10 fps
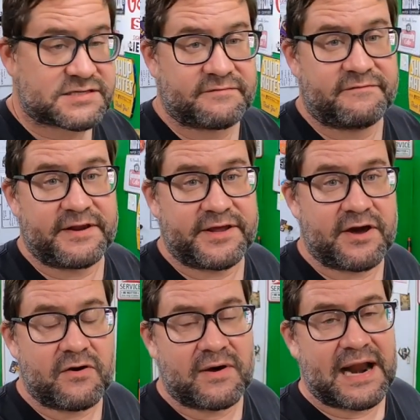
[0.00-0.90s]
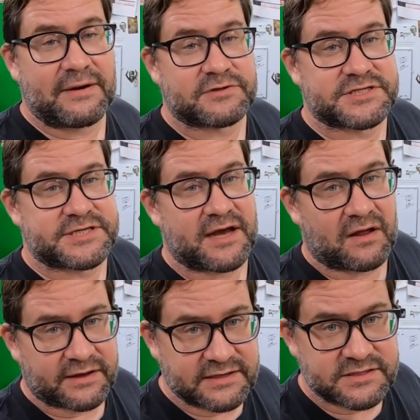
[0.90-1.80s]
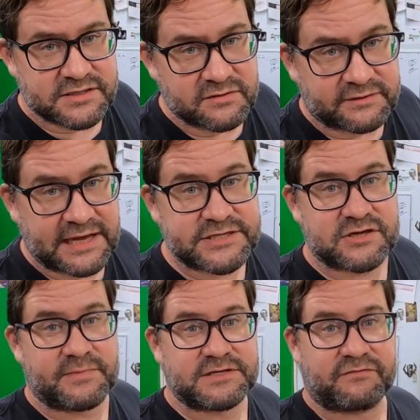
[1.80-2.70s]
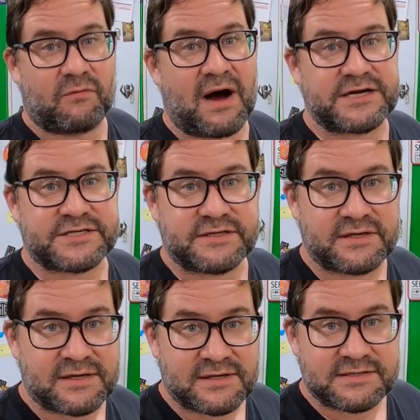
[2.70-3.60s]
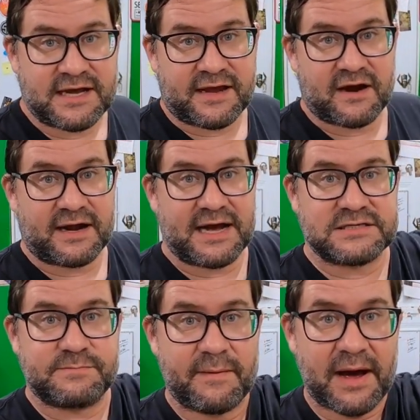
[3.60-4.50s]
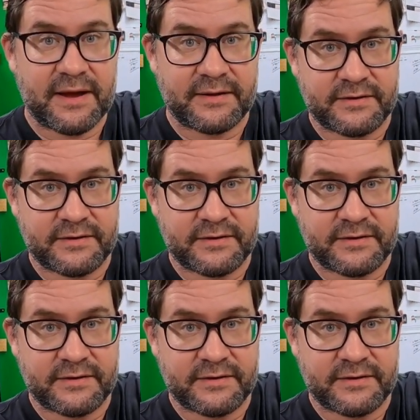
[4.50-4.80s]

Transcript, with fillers: some video and I will see y'all again soon. Thanks so much for watching. Take care guys, bye-bye.